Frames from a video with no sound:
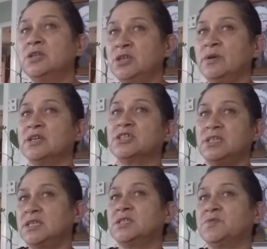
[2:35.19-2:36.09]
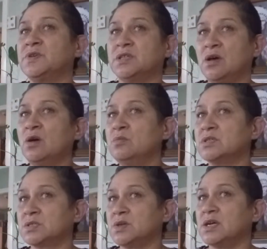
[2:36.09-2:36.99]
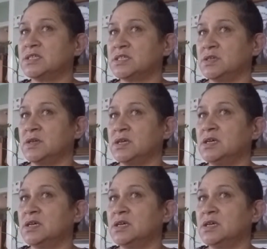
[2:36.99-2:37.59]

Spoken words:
You actually need to fit the homeless criteria.